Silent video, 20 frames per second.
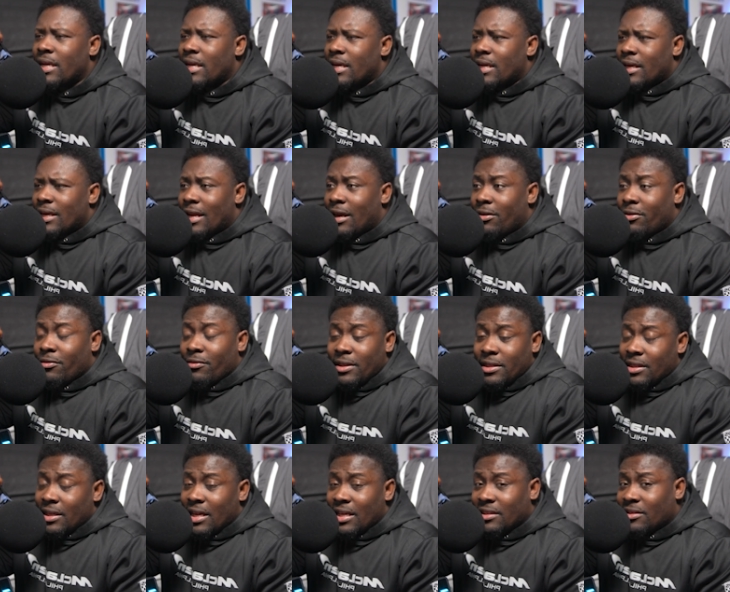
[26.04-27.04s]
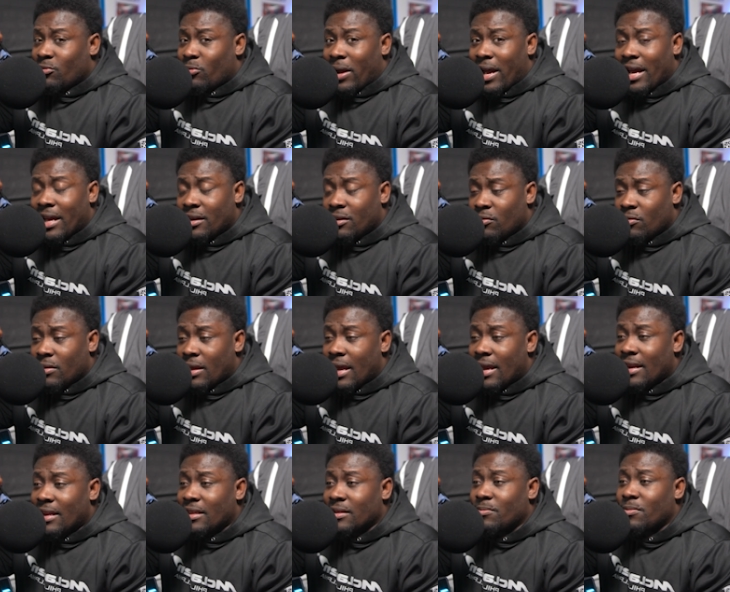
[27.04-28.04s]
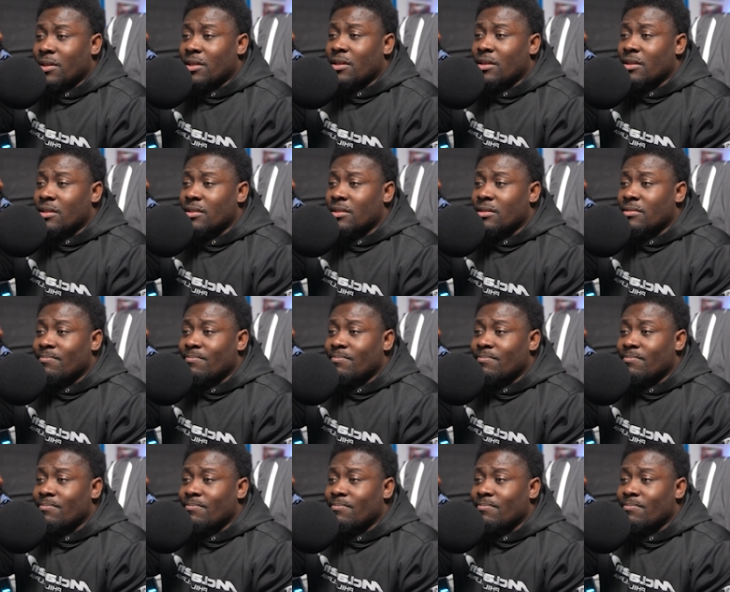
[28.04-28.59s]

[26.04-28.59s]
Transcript: Now the reason as to why I do that is because